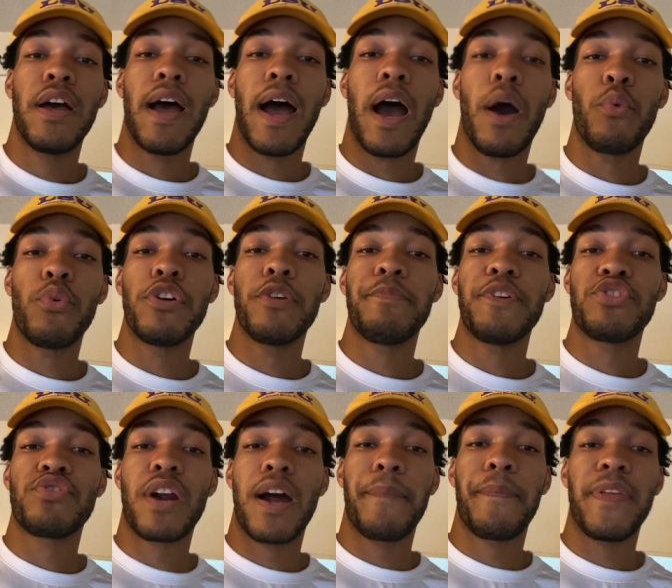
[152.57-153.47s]
I will be
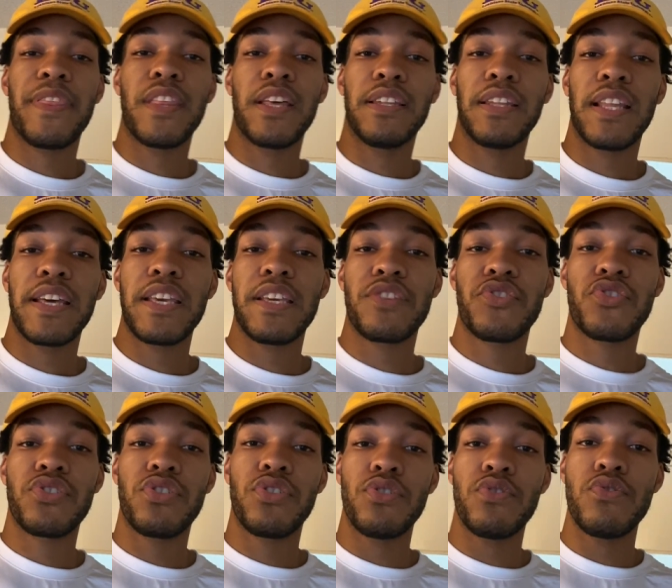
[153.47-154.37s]
dropping the links
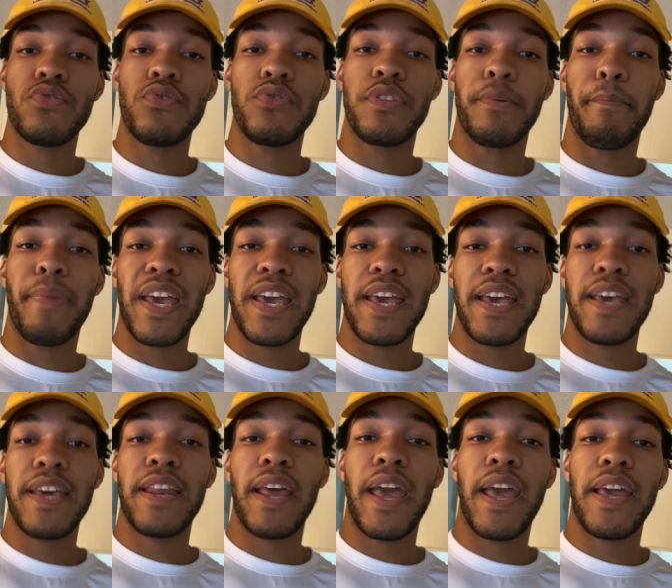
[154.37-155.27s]
to the
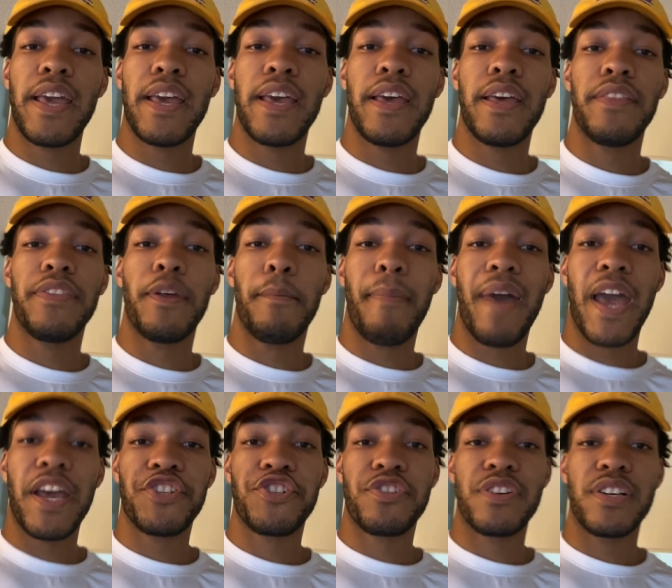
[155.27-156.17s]
bed and the
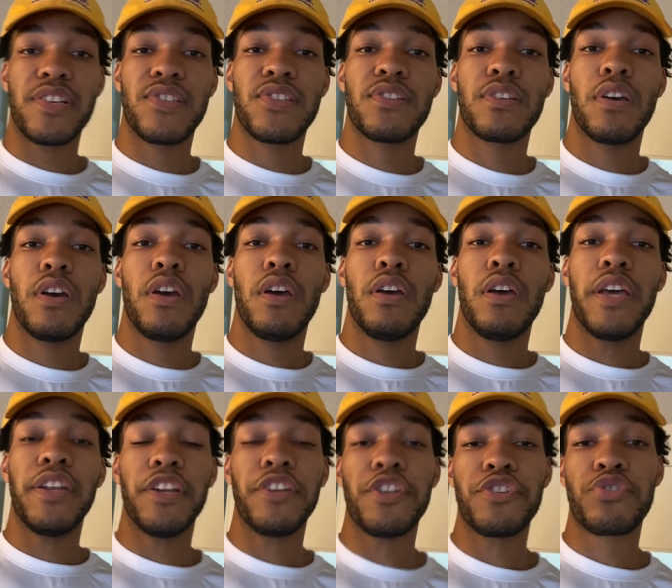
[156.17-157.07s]
mattress
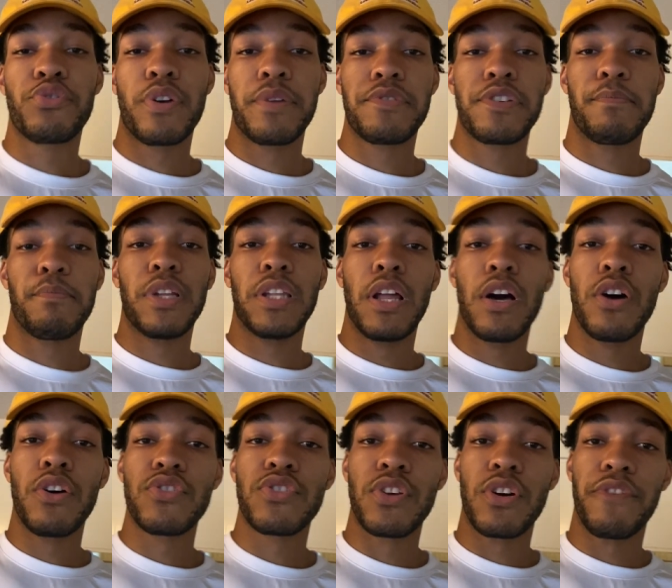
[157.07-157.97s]
in the description
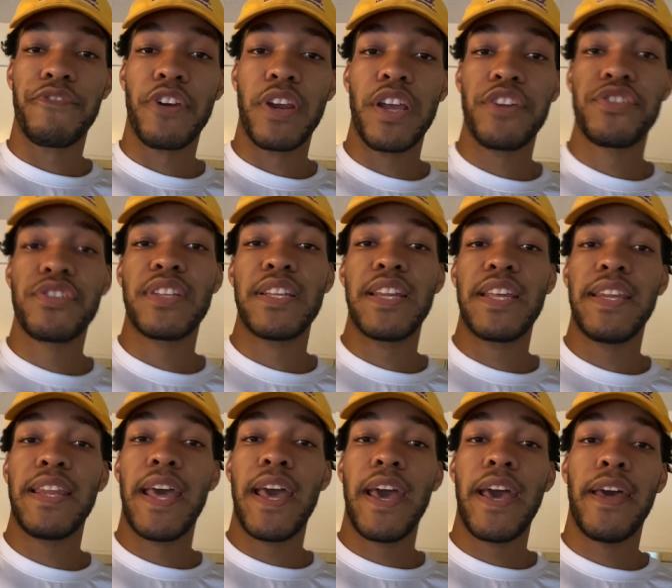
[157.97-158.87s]
below. So if you're interested in
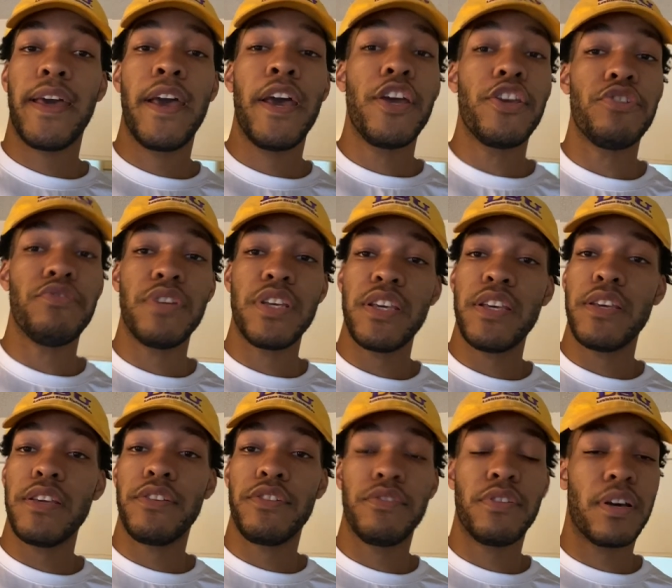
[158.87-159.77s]
that, you
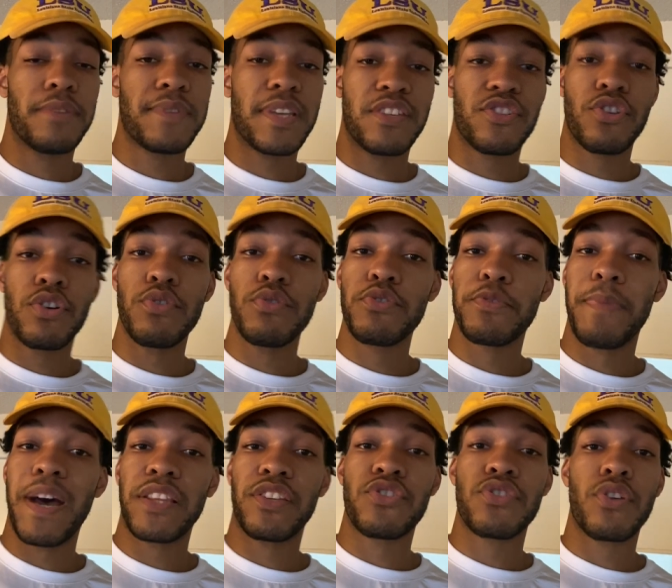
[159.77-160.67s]
need, you know I'm saying? School's
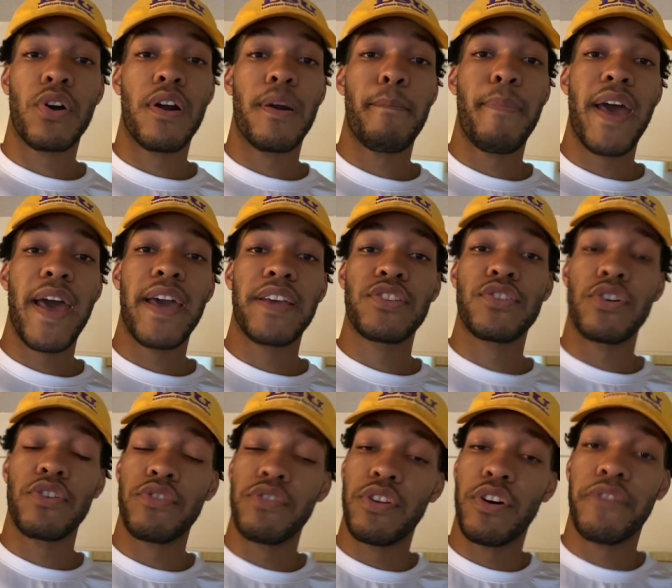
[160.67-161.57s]
about to start back. So,
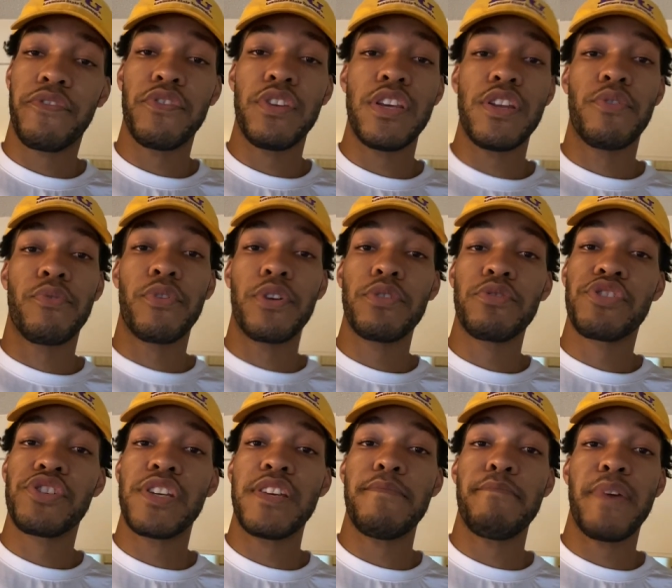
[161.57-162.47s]
you know, if you need a real
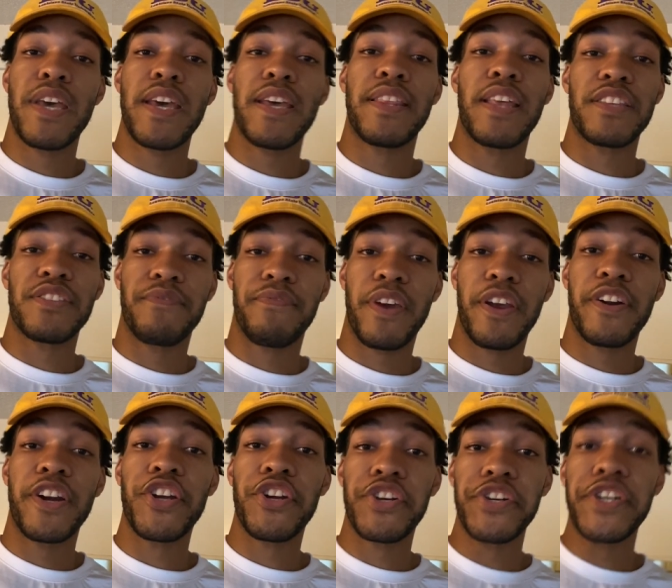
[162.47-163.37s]
cheap bed that's
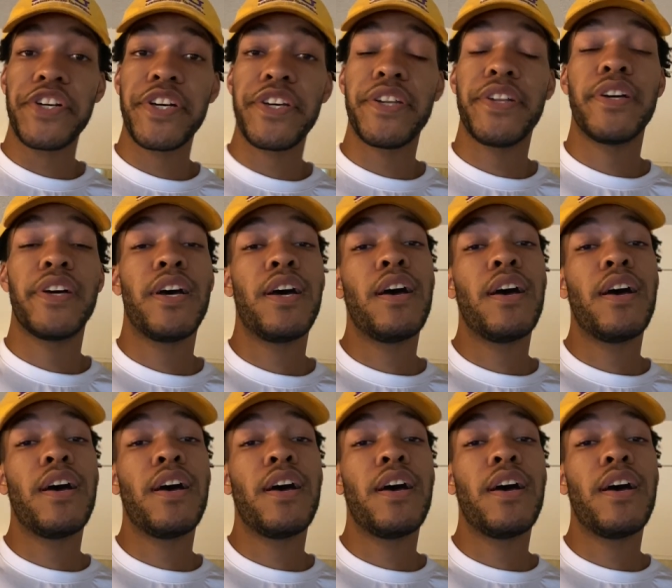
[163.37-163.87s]
very good,